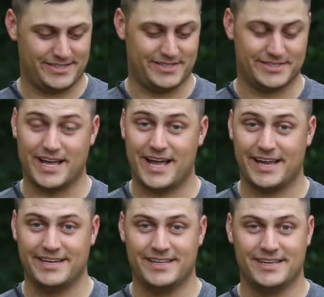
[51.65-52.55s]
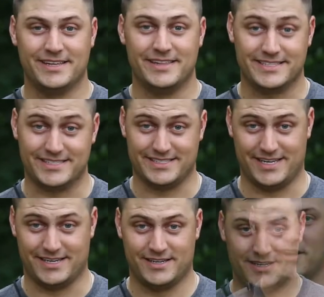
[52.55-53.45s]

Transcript: design, this is it.